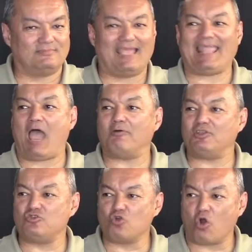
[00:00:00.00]
and how
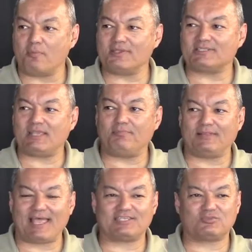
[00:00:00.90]
enormously
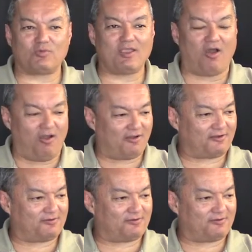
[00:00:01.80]
blessed we are.